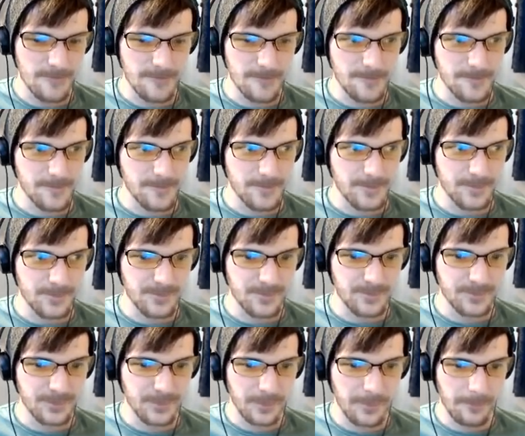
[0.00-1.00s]

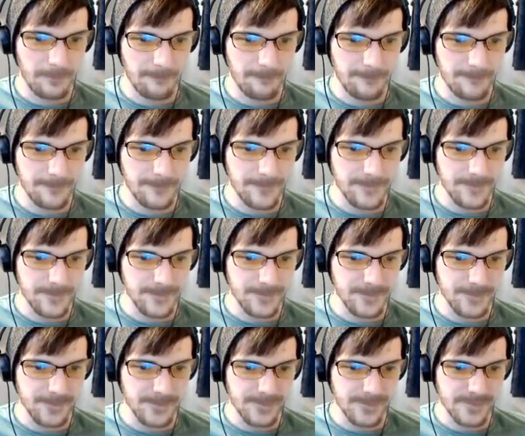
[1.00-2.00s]

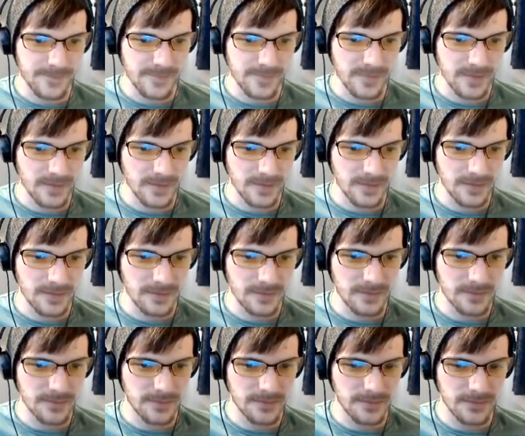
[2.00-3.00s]

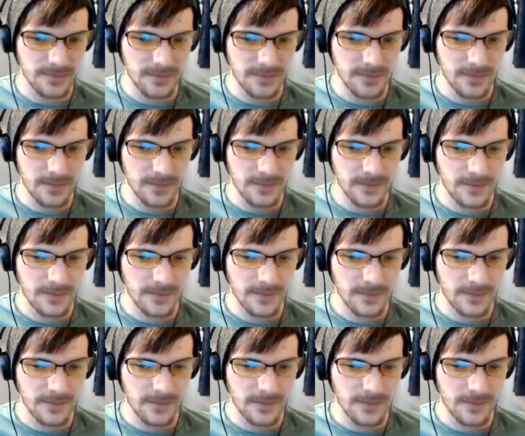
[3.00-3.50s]
(no one is talking)